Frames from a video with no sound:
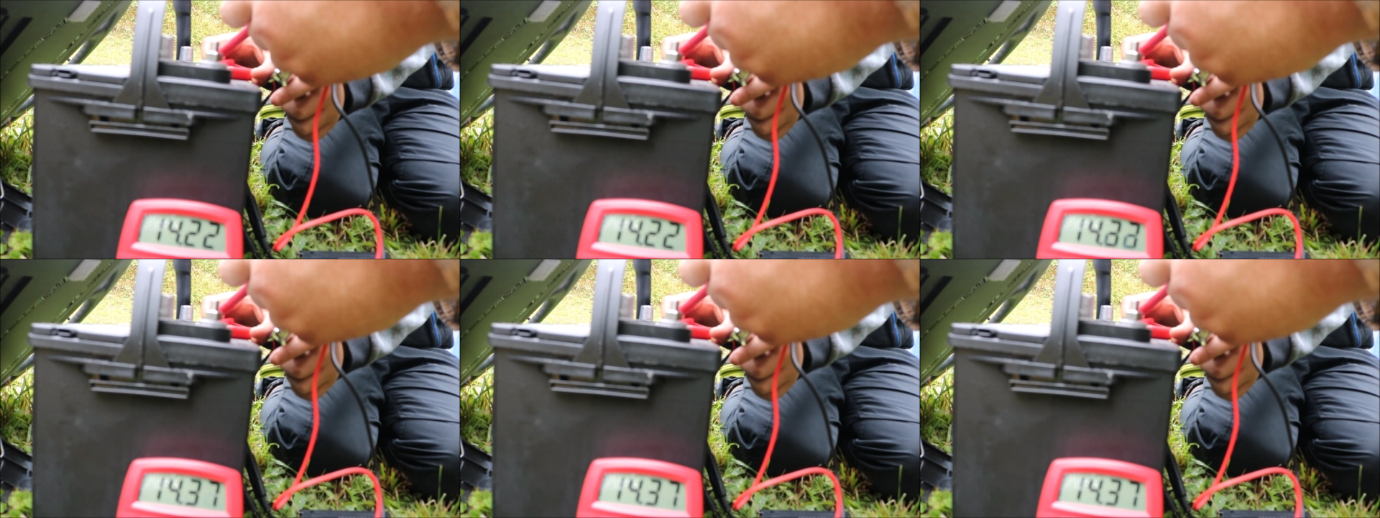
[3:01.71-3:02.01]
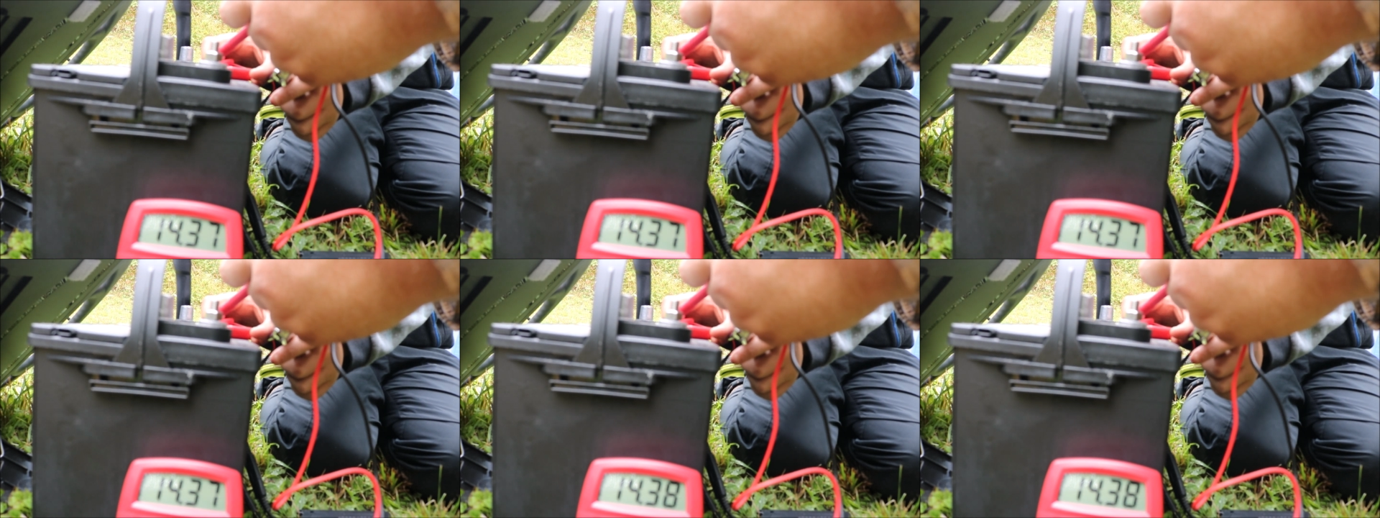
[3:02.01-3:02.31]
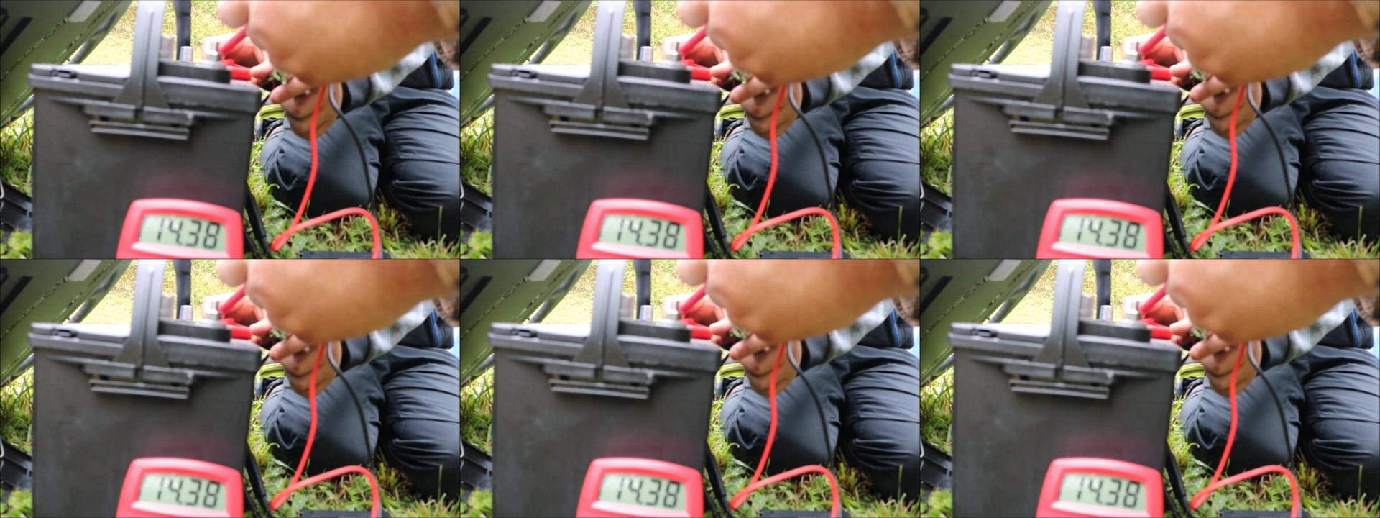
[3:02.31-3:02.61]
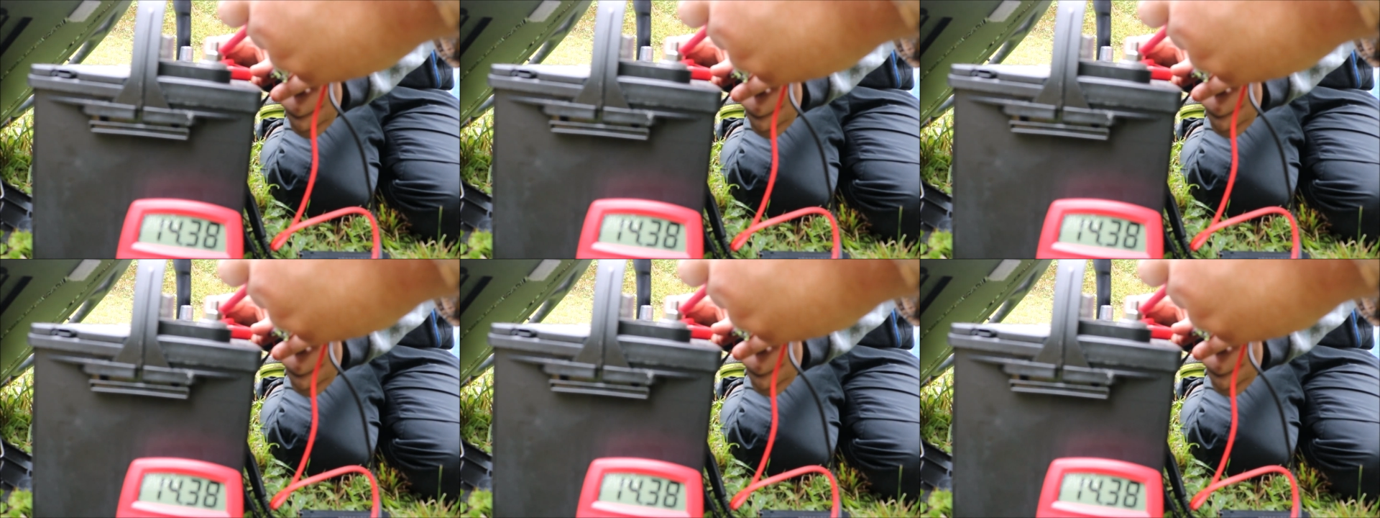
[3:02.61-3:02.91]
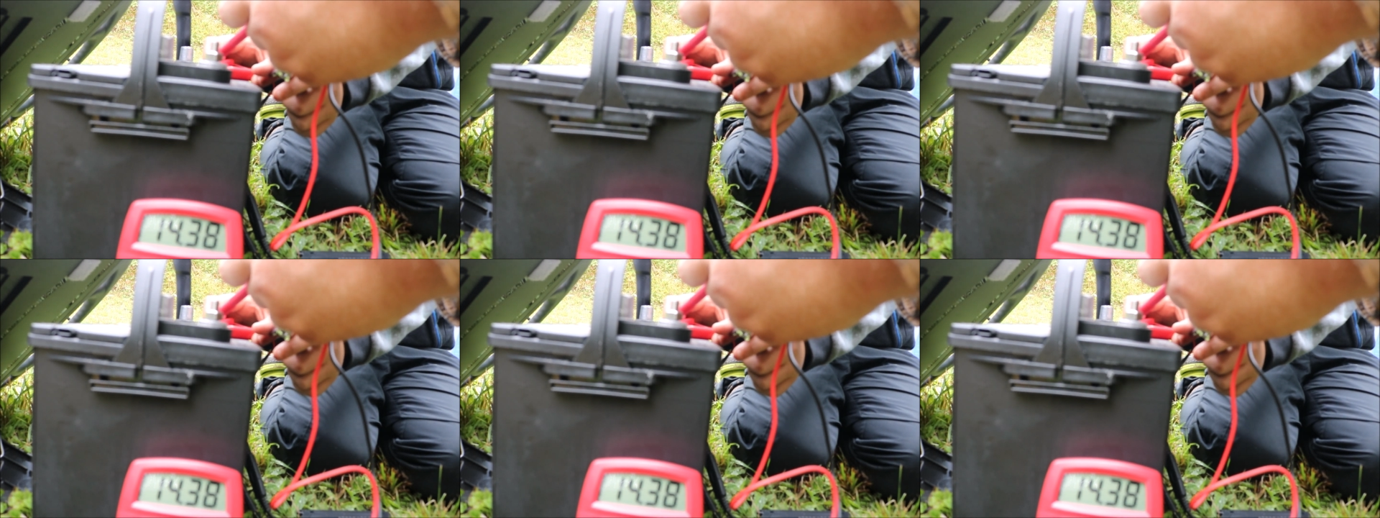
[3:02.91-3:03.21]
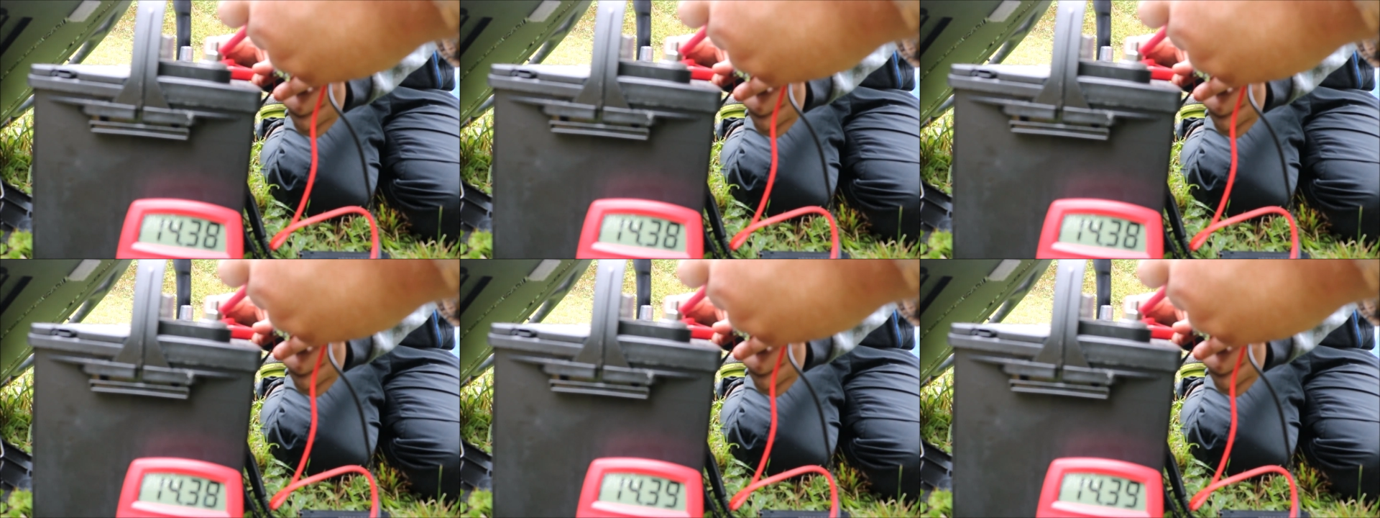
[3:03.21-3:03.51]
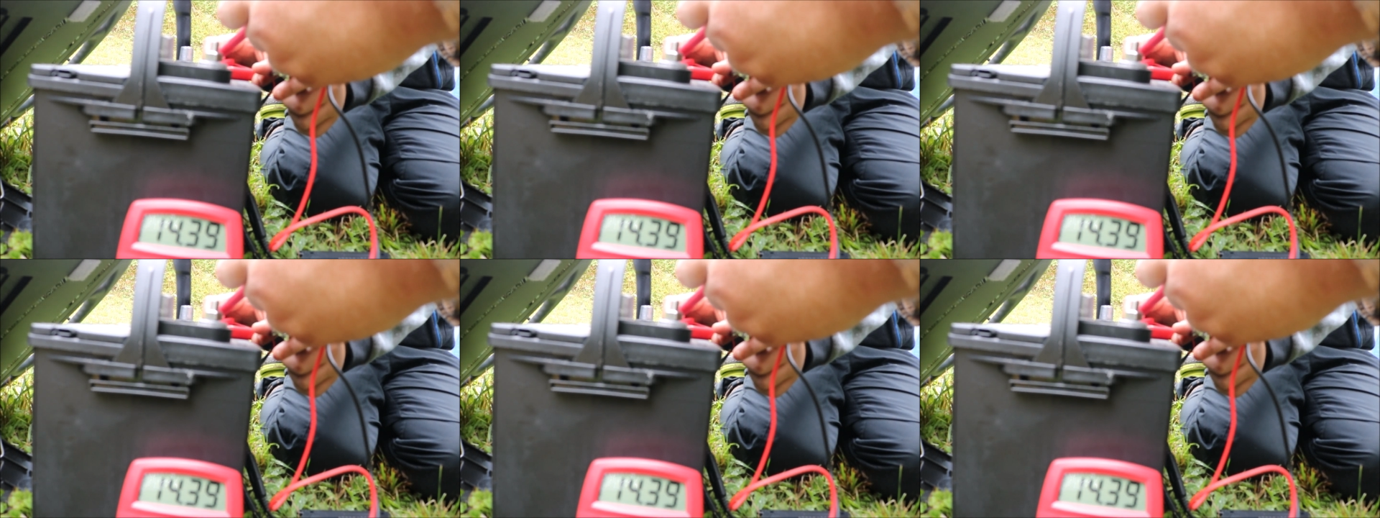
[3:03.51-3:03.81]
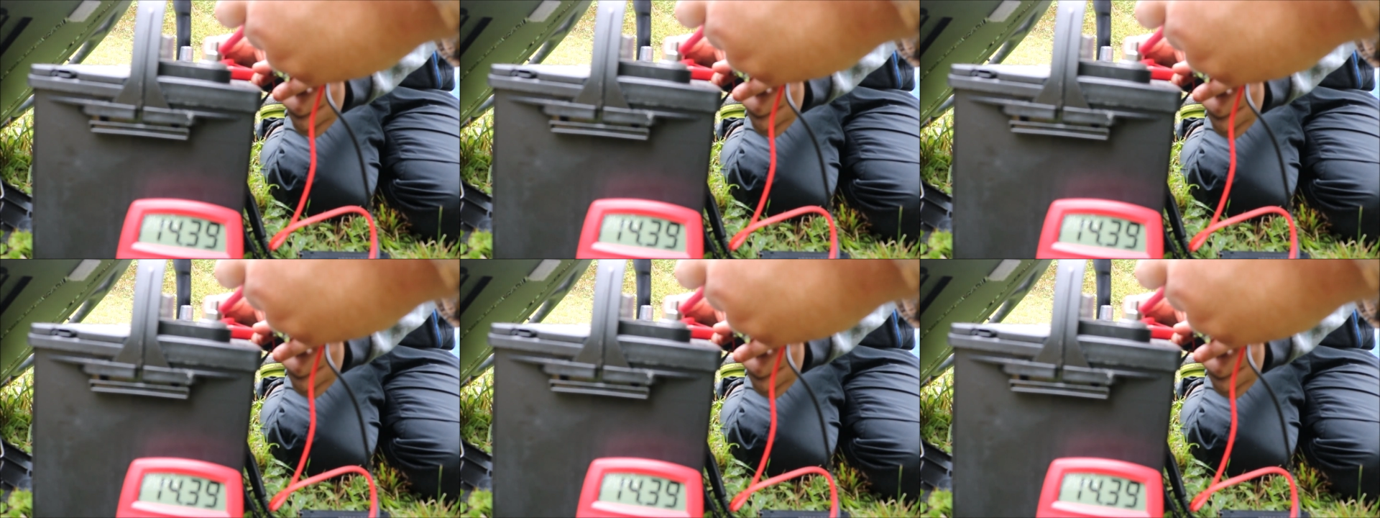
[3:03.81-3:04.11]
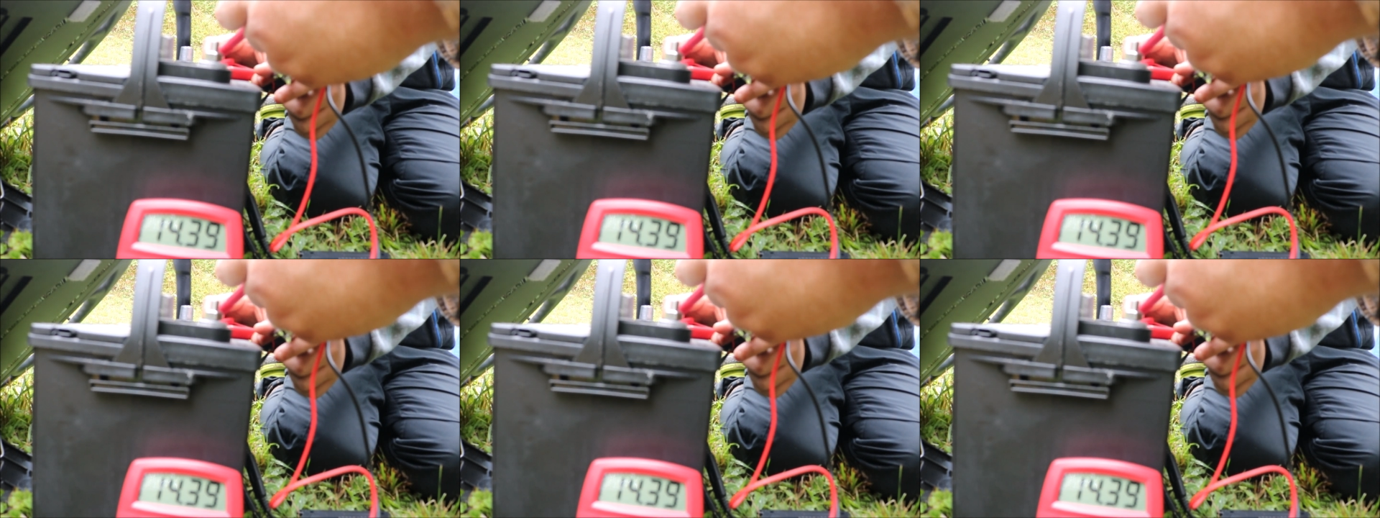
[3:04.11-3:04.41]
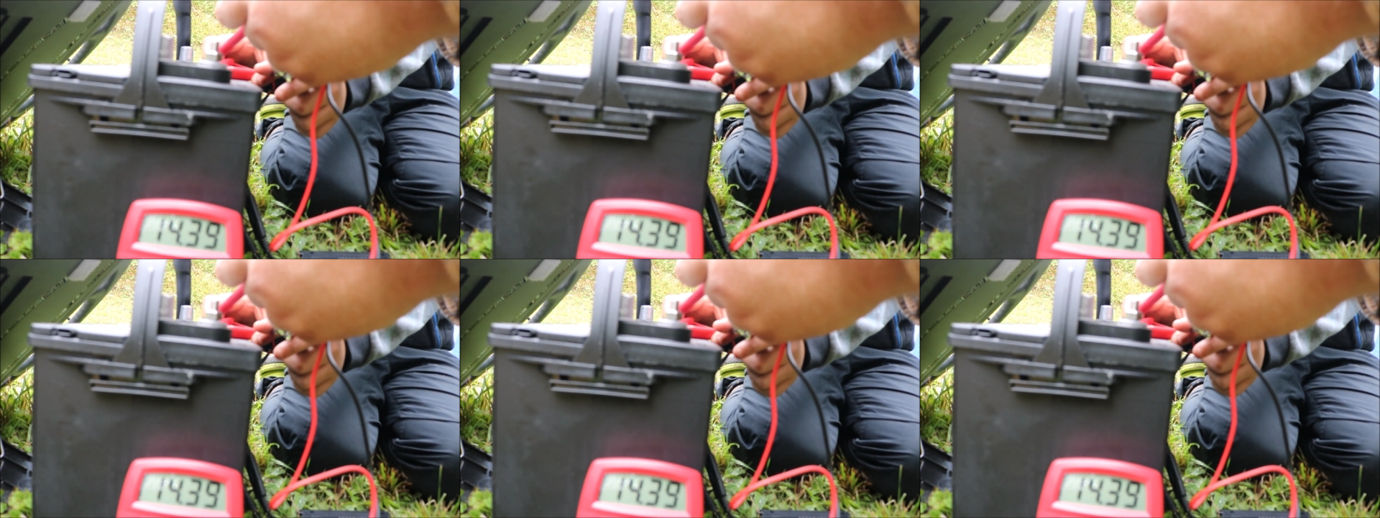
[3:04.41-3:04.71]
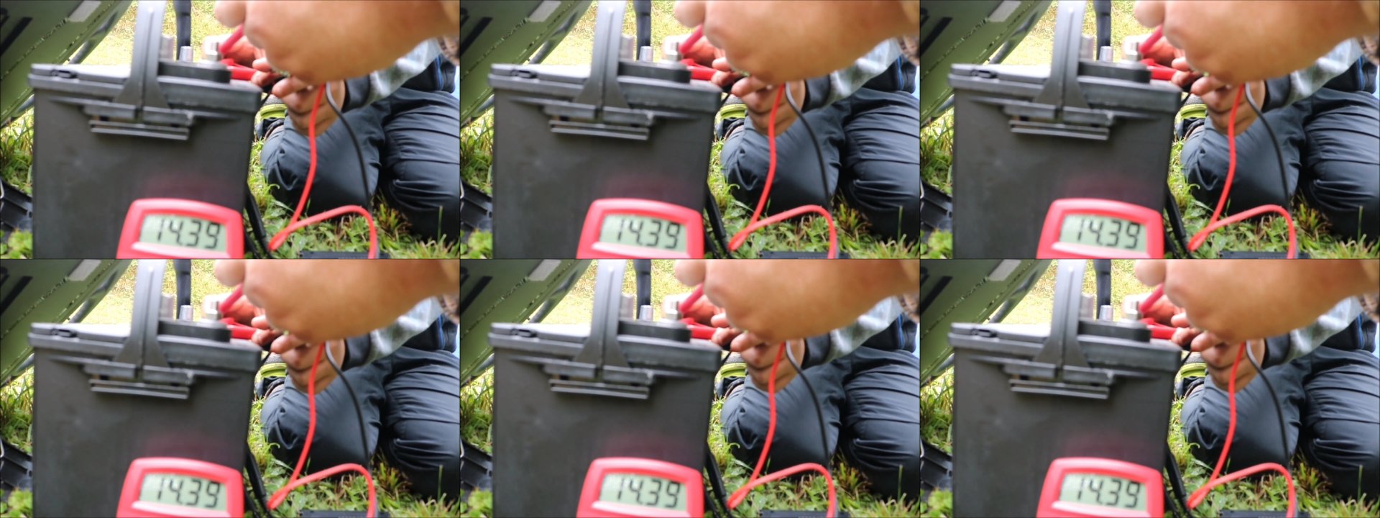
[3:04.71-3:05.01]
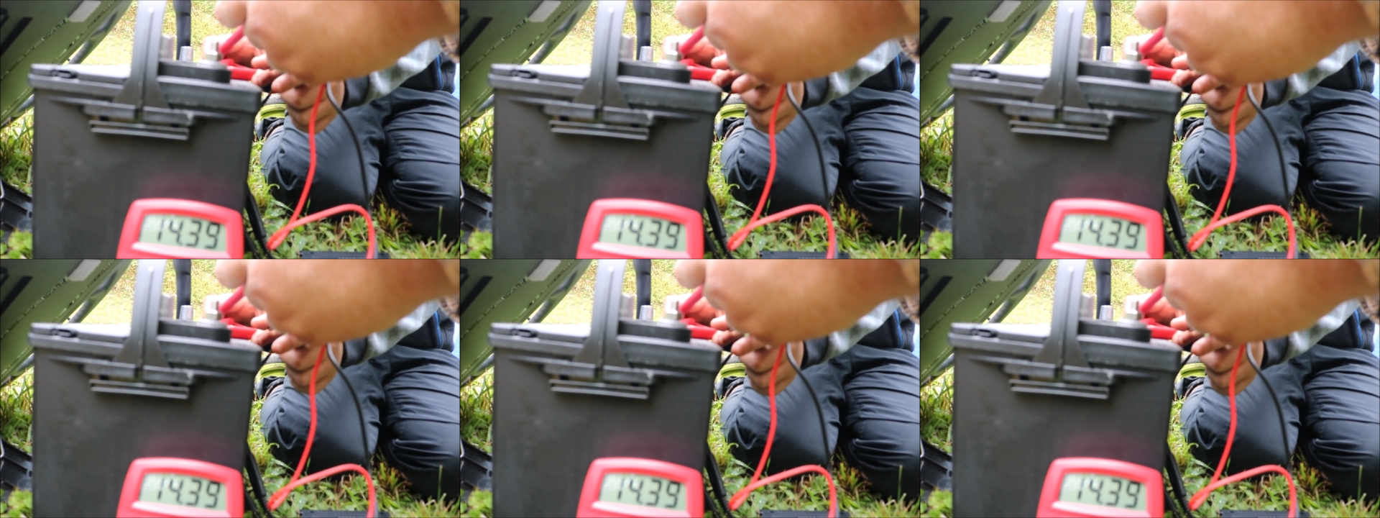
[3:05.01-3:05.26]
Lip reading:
Nobody's mouth can be seen.